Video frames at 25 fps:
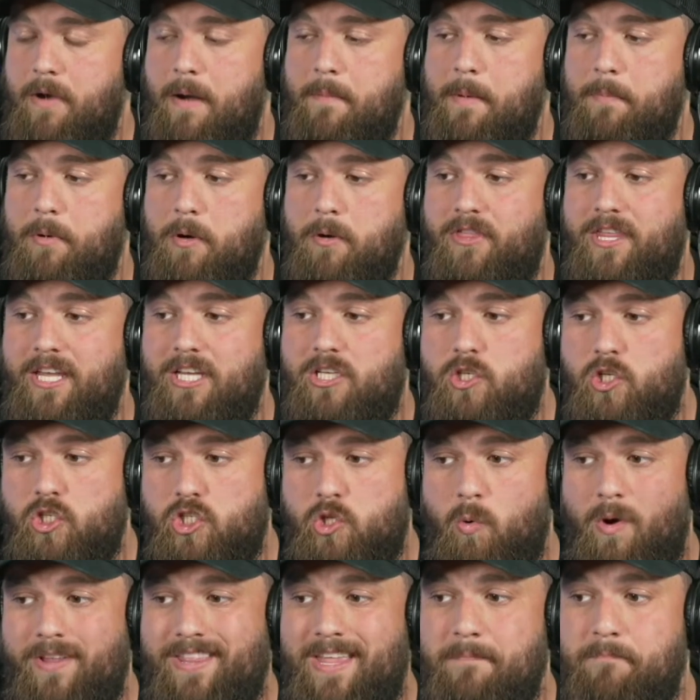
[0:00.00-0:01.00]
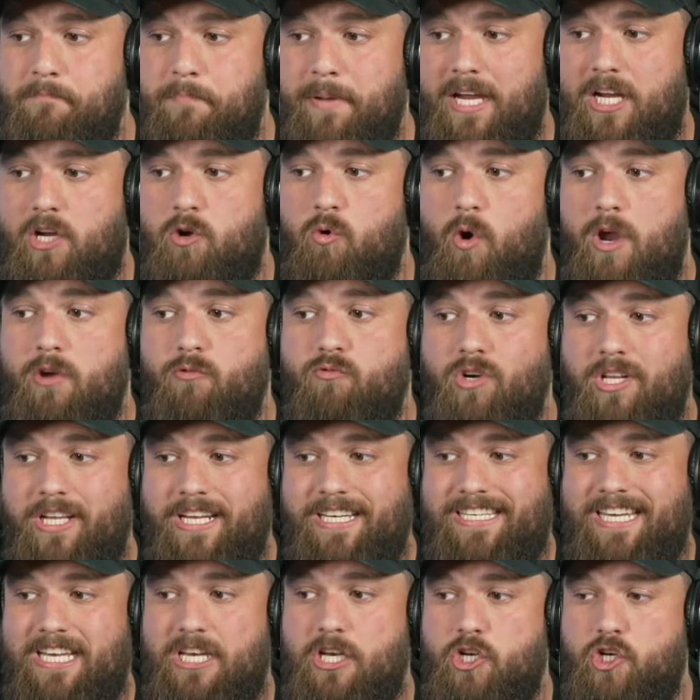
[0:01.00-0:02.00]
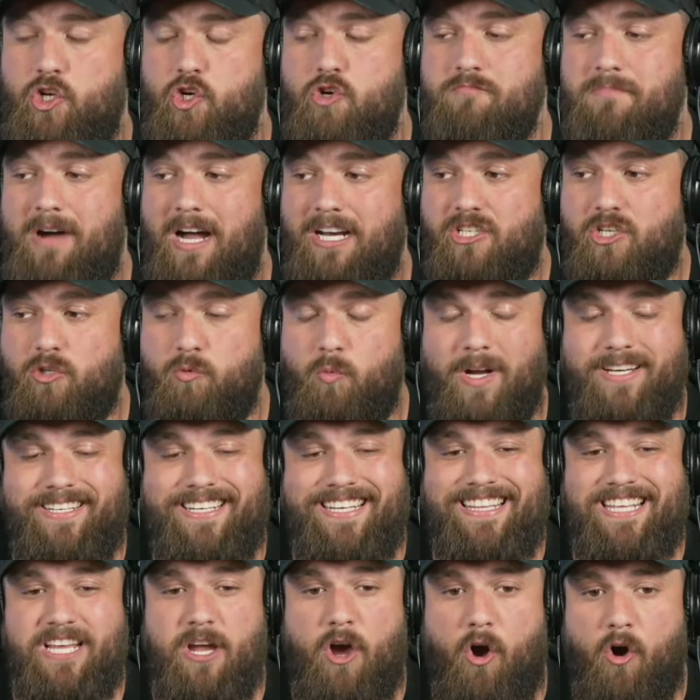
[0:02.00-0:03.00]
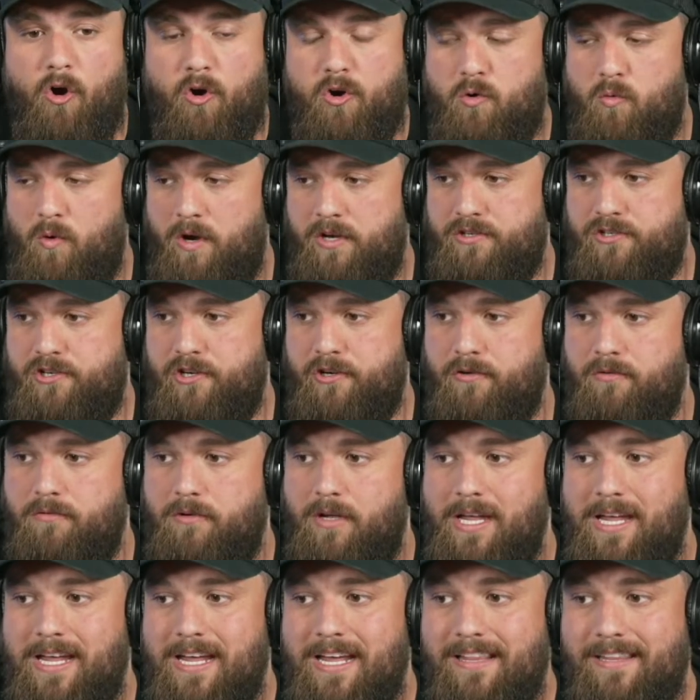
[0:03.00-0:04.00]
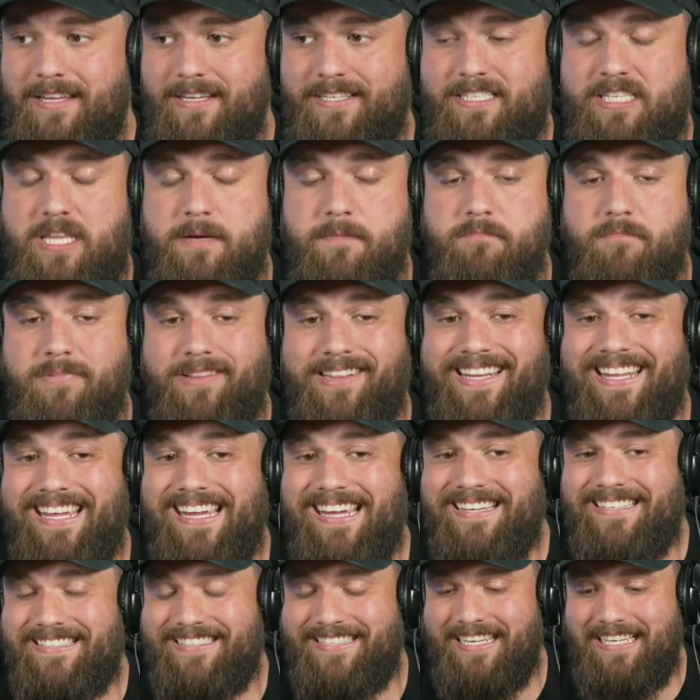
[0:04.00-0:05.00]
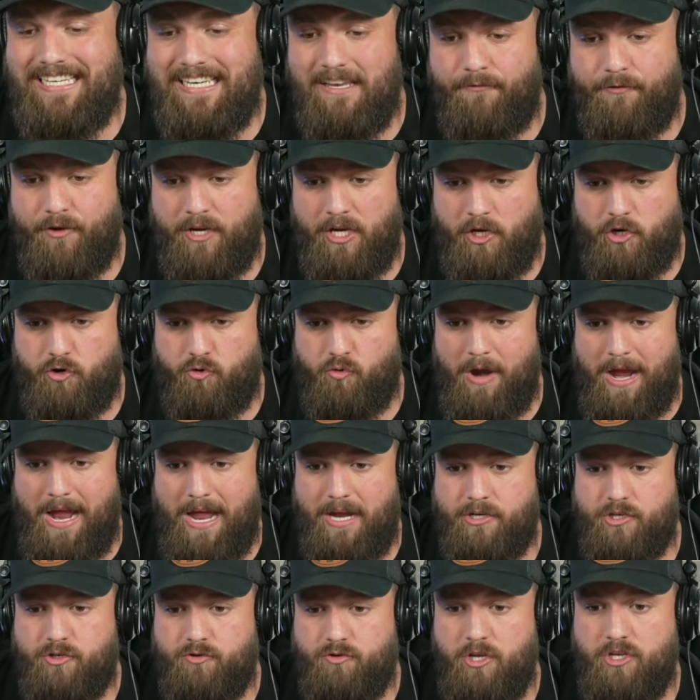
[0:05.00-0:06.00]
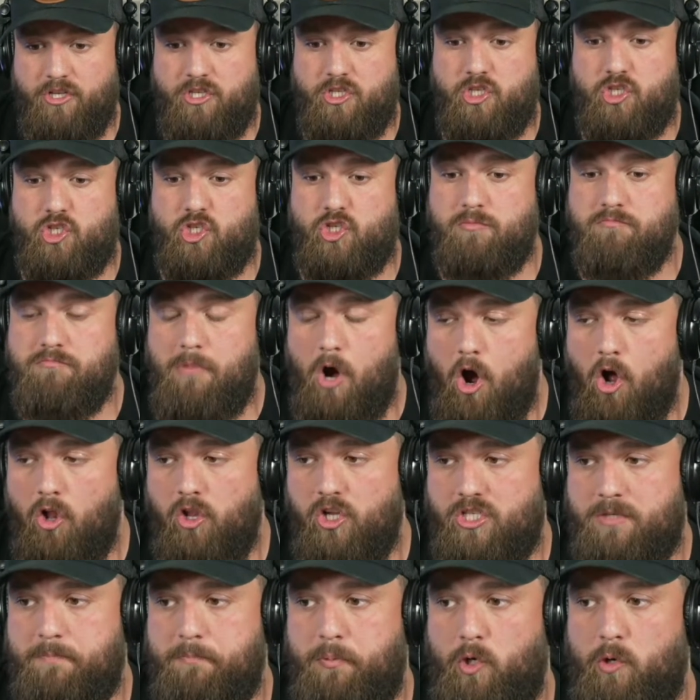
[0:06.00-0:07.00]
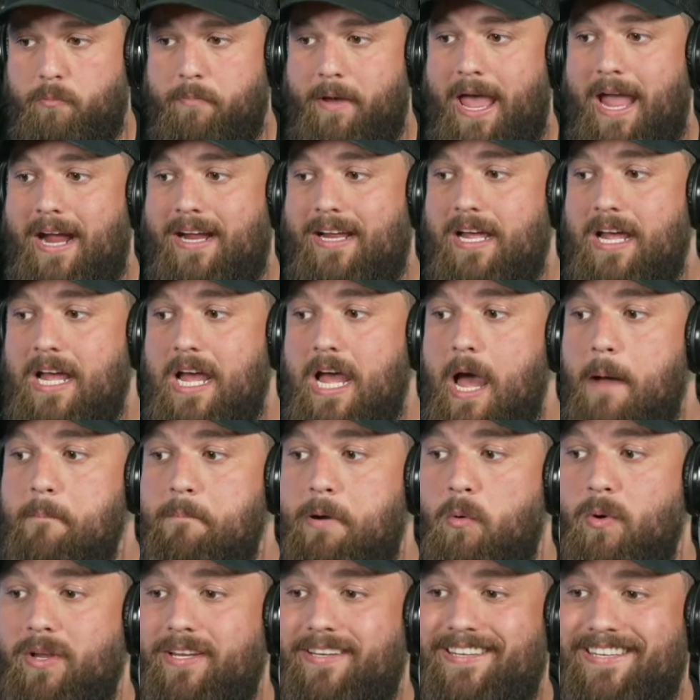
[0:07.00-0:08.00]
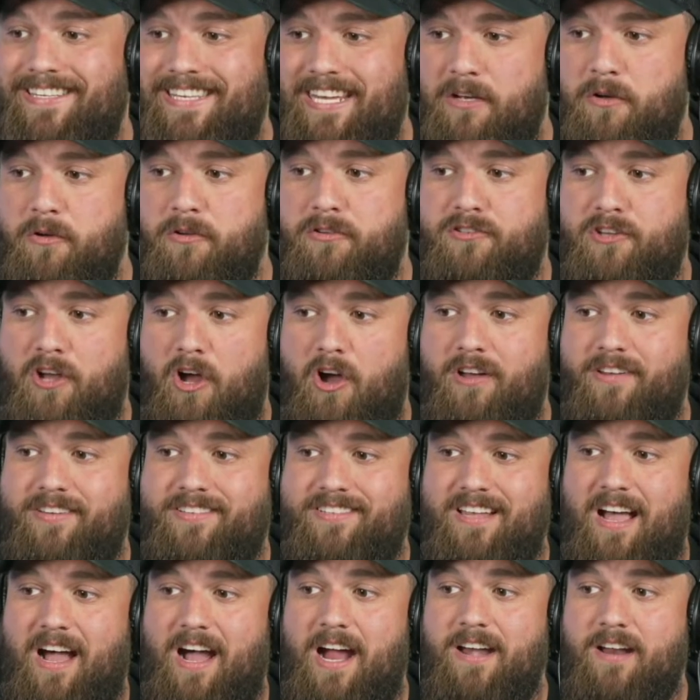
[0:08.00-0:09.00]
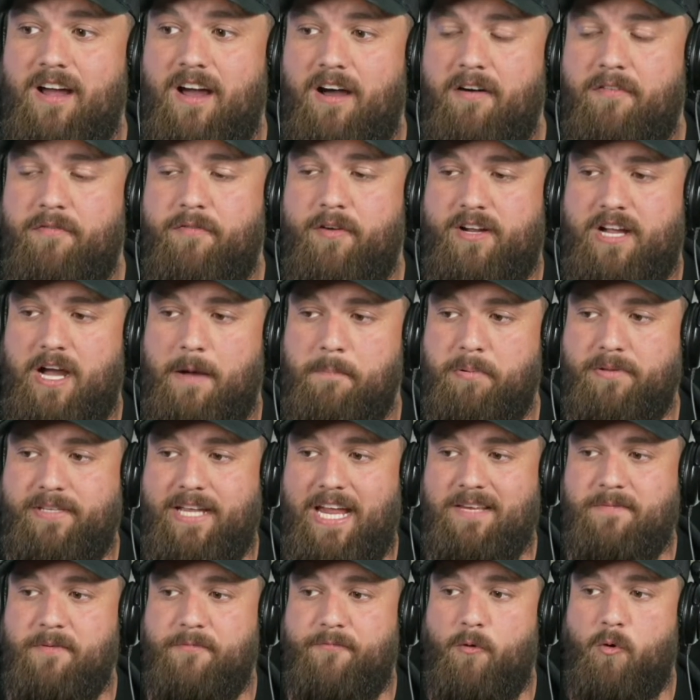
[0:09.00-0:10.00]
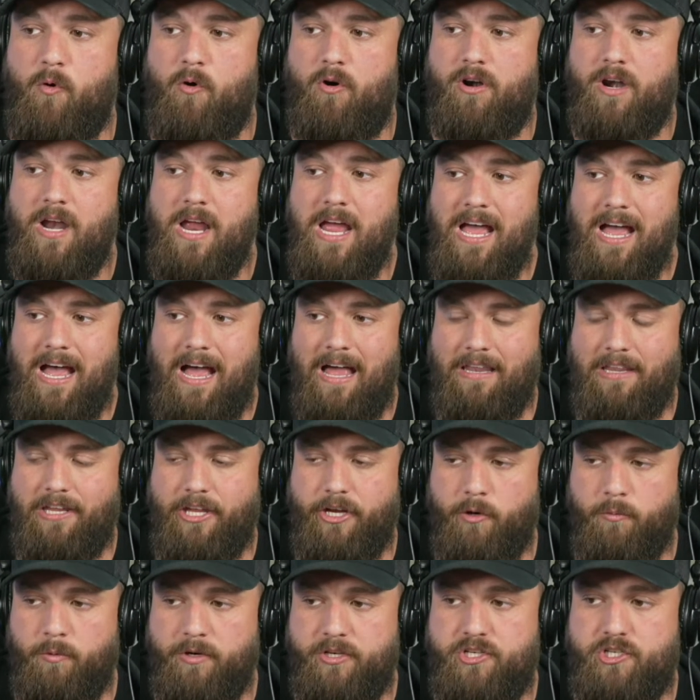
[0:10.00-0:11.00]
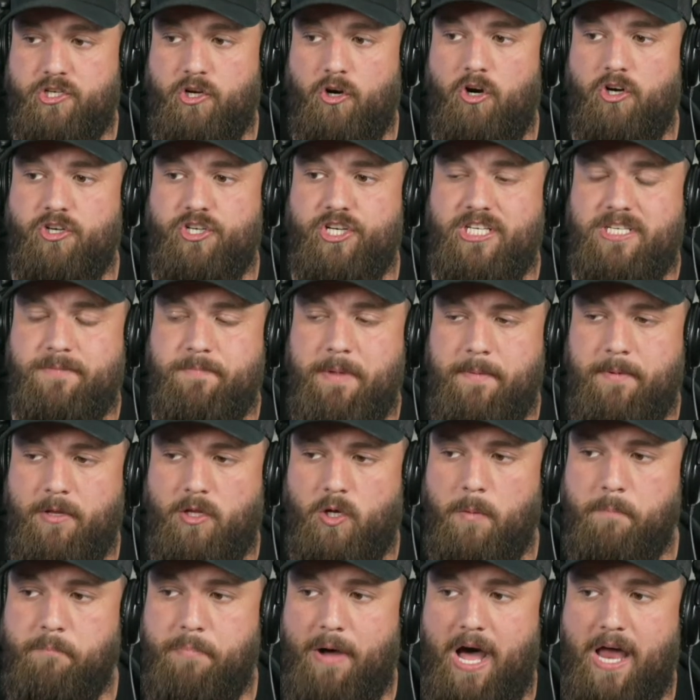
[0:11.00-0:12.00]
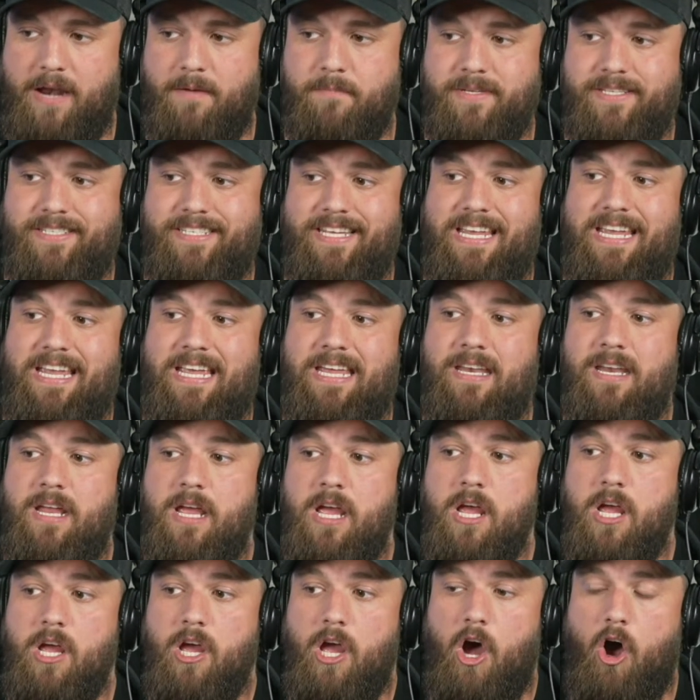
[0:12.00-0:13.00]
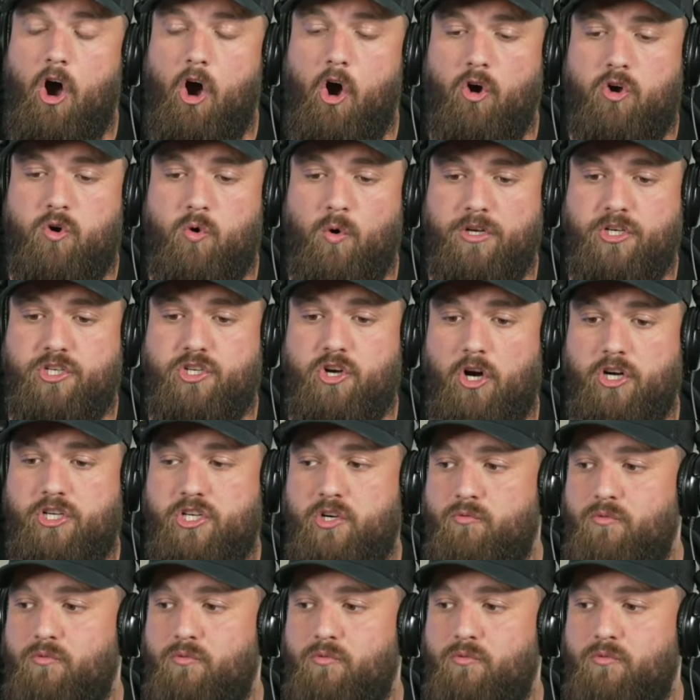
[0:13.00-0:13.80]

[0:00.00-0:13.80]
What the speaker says: Remember, this is the one that Bitcoin really didn't do much. What did the altcoins do? This is the least significant crash, the smallest pullback, but we still saw a sign of, a couple days before, a little resurgence, maybe a little bottom is in, altcoins